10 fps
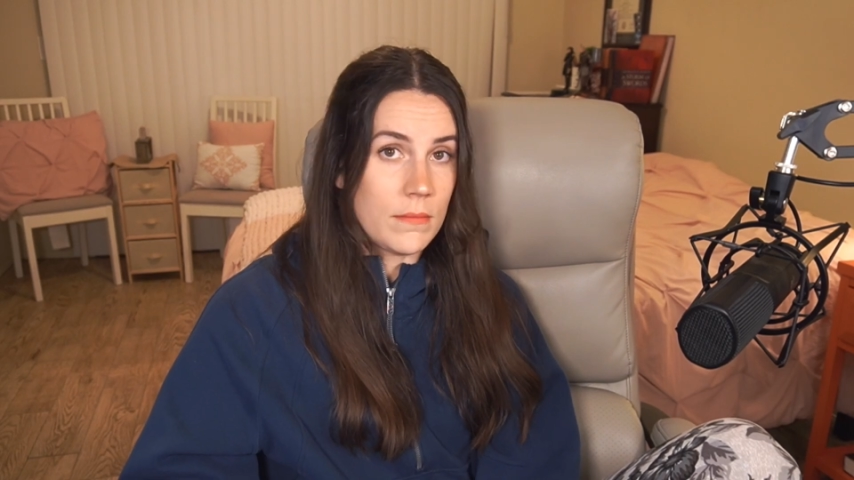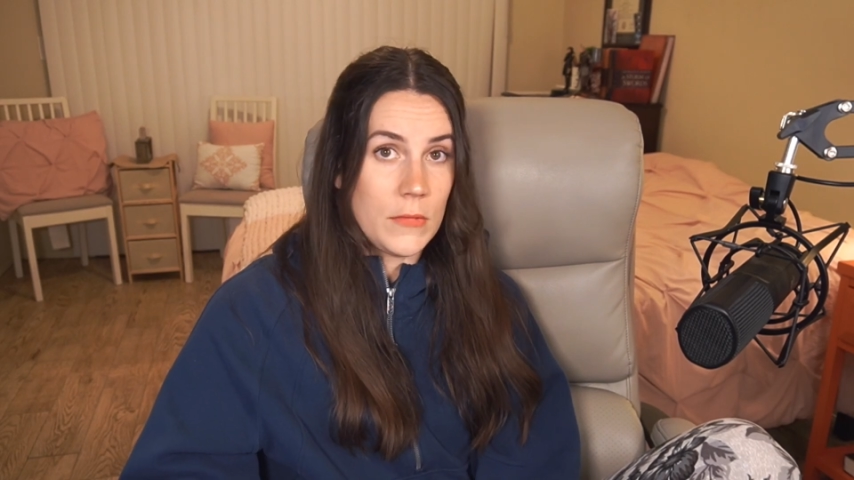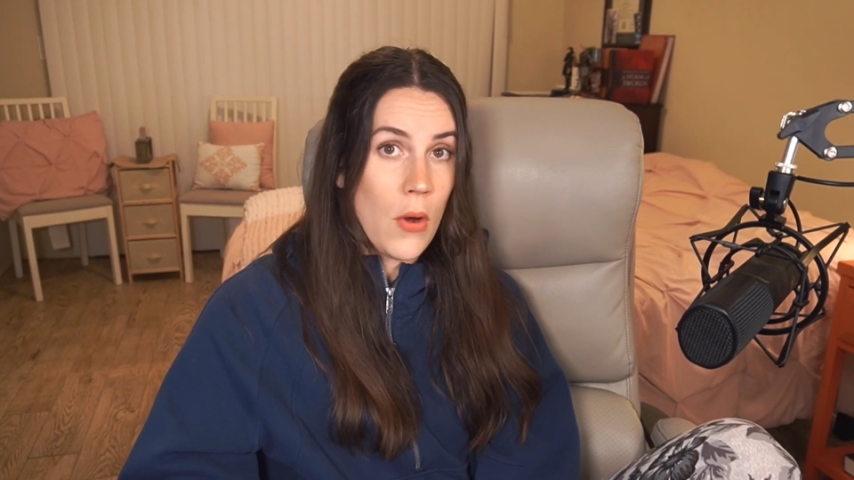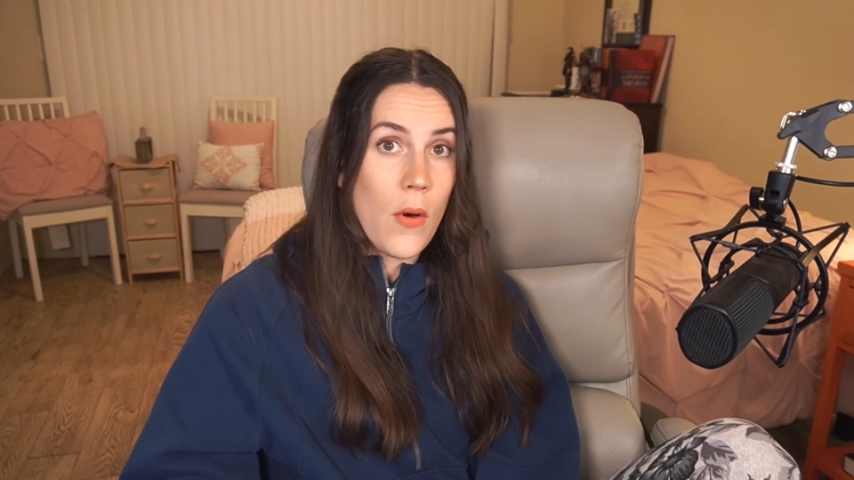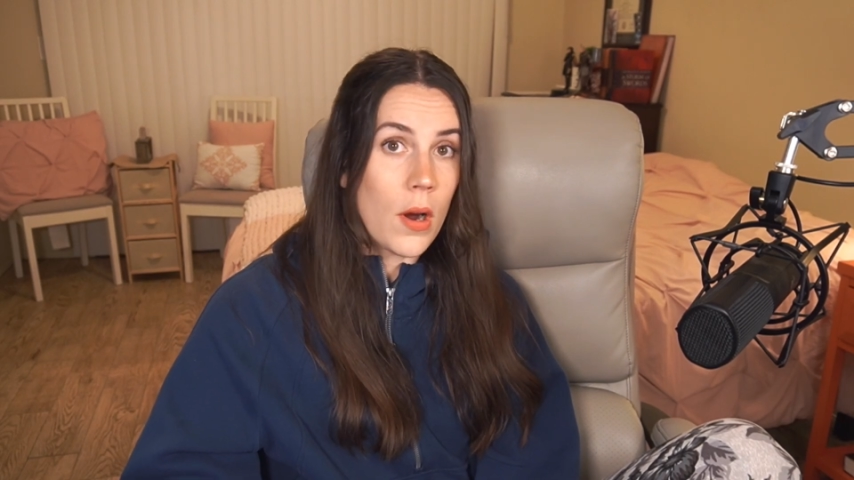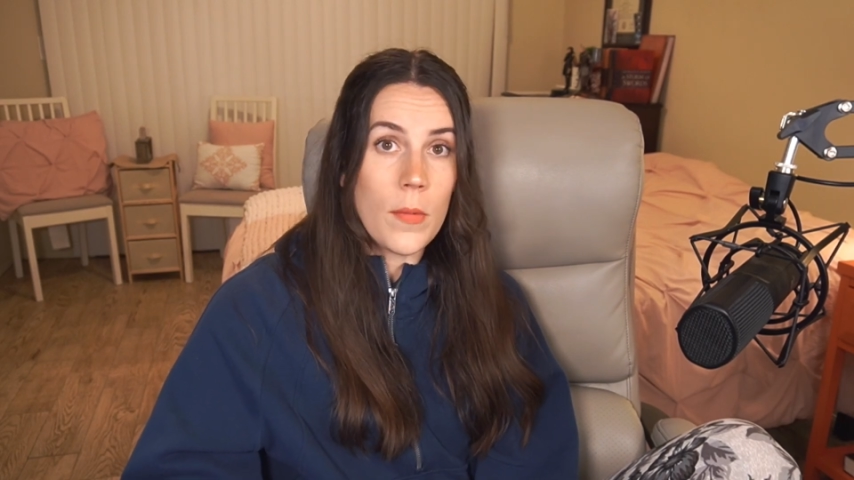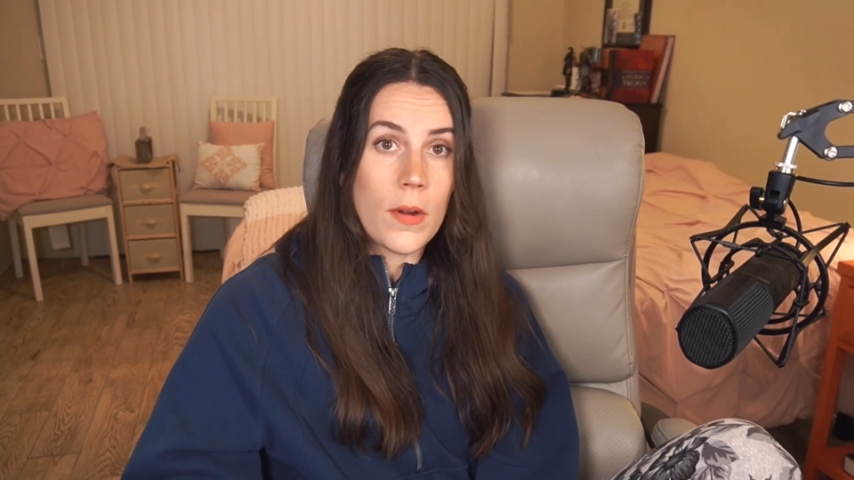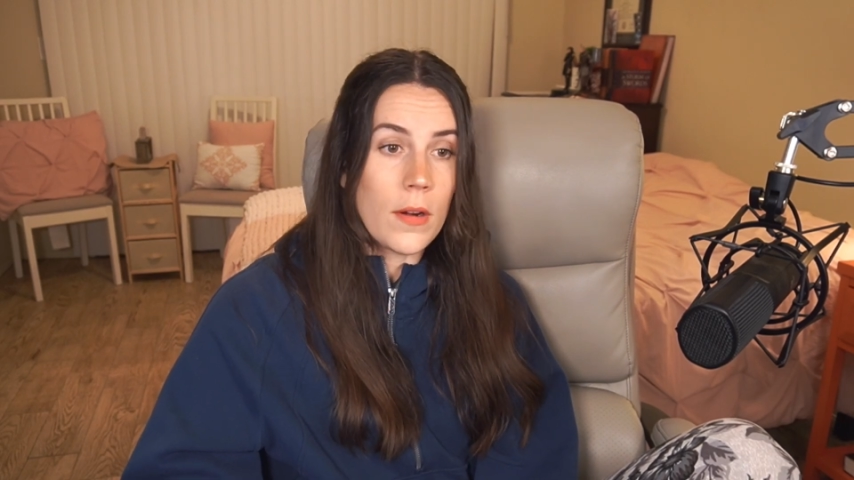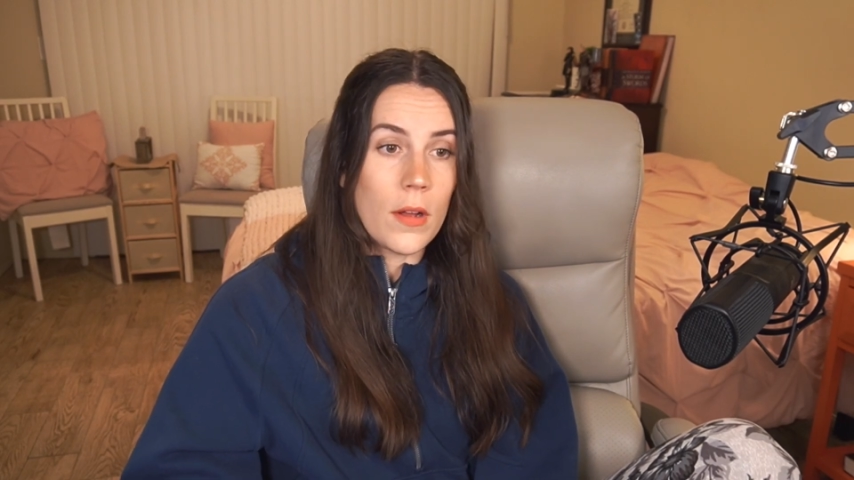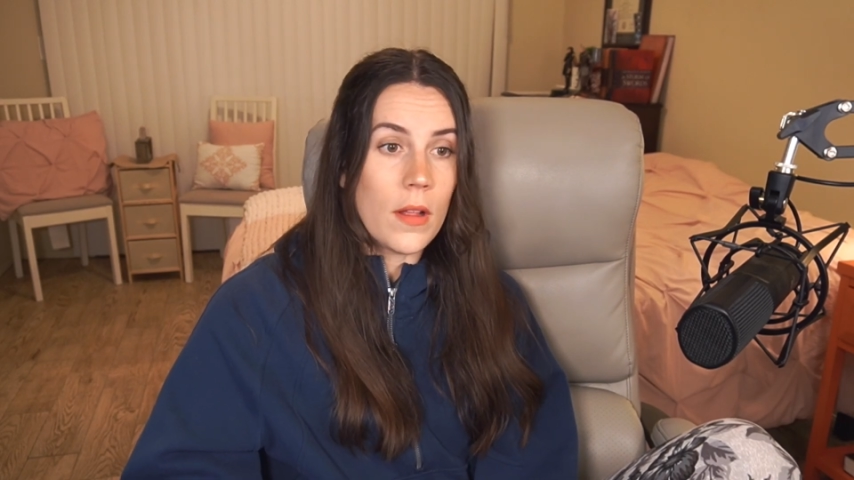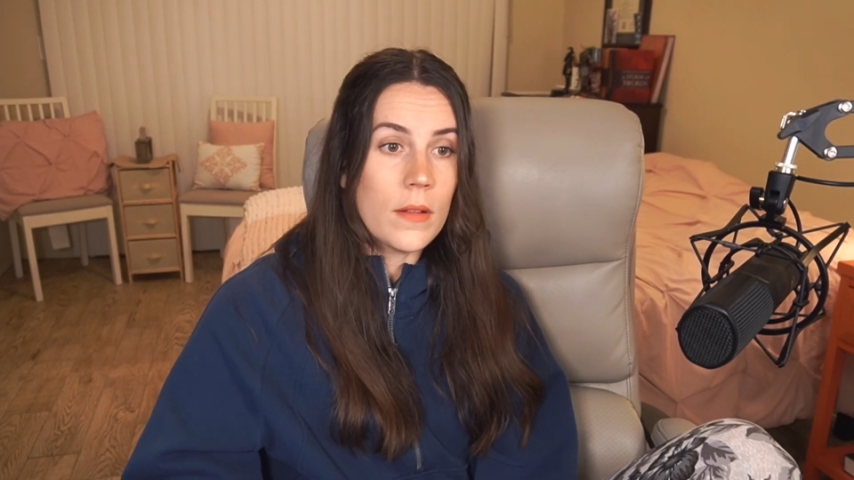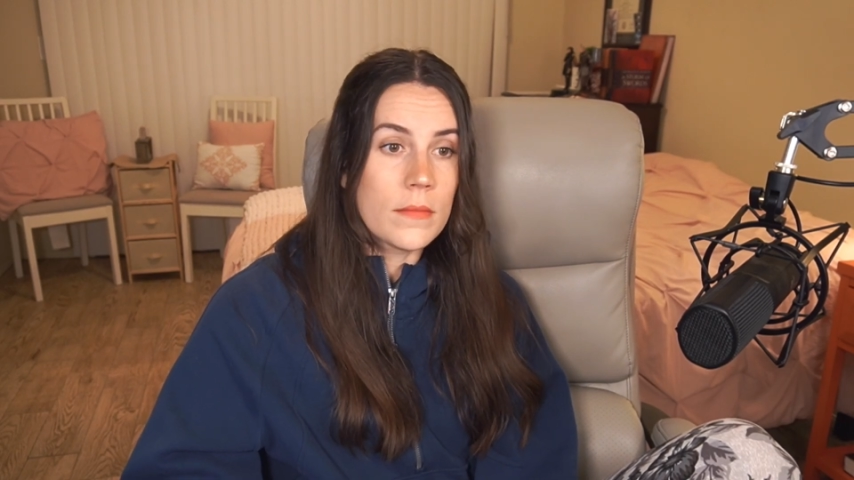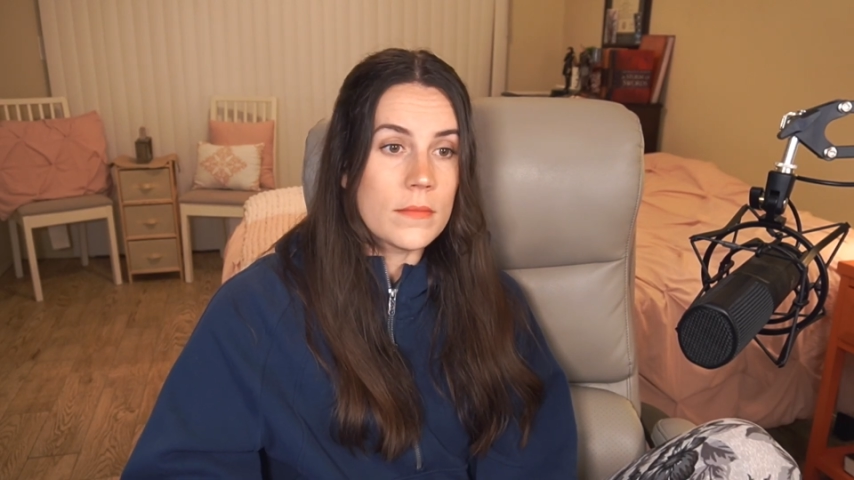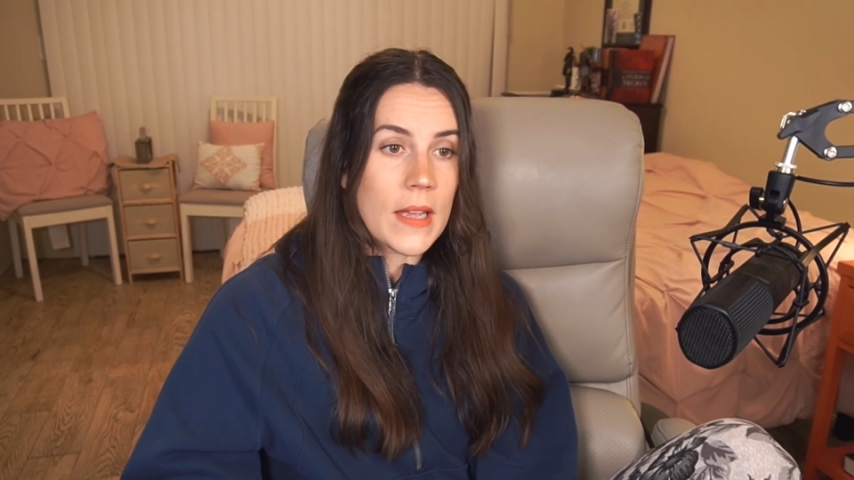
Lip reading: no armor at all,